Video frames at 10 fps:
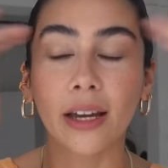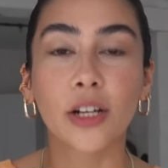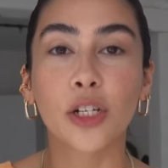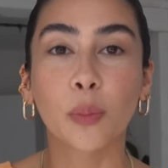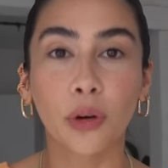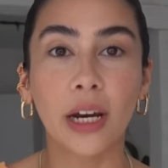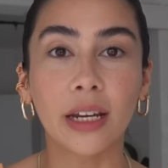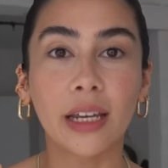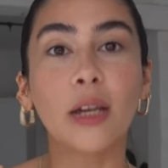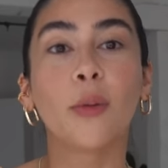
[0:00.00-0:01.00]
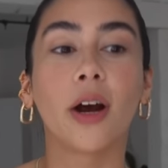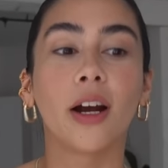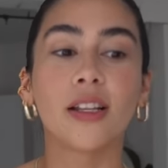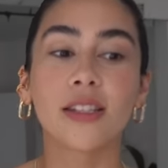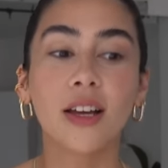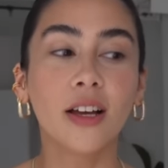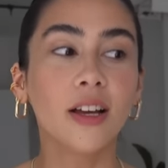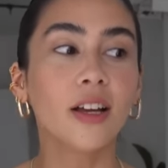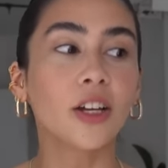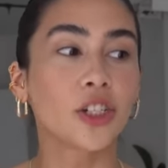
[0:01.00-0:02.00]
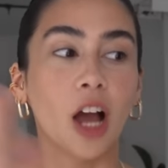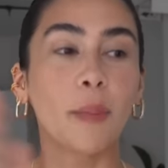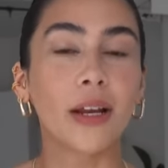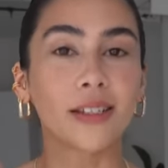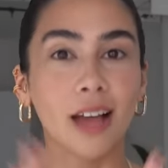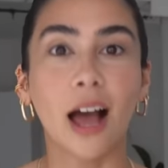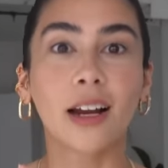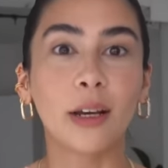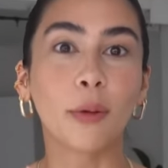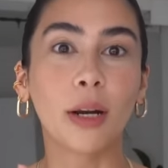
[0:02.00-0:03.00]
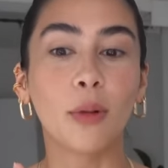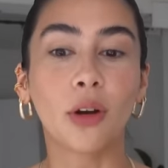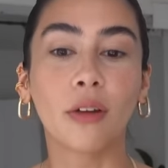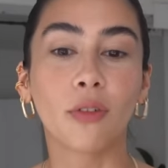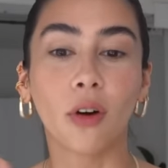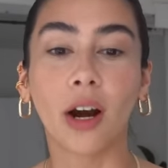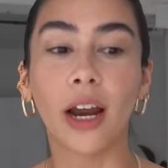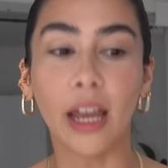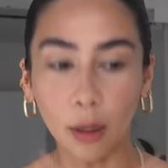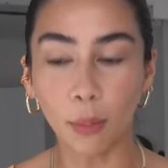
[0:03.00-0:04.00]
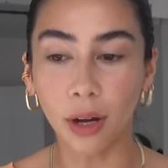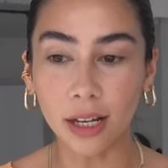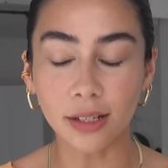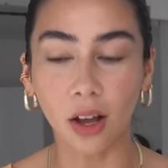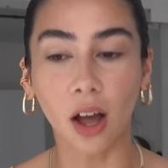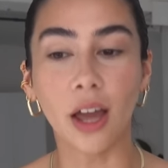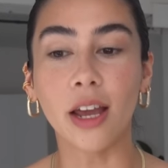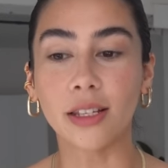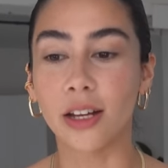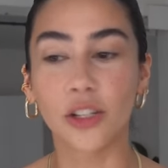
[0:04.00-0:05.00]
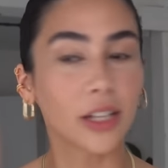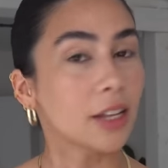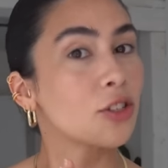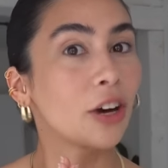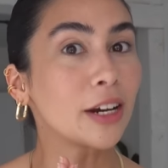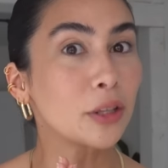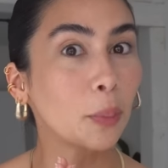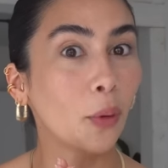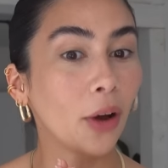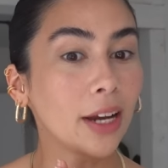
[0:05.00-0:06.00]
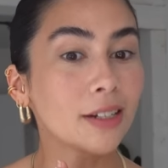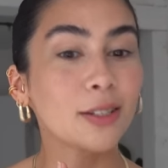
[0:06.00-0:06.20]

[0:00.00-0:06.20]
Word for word: I can just put in keywords, shop exactly what I'm looking for in my size, and just get straight to the point.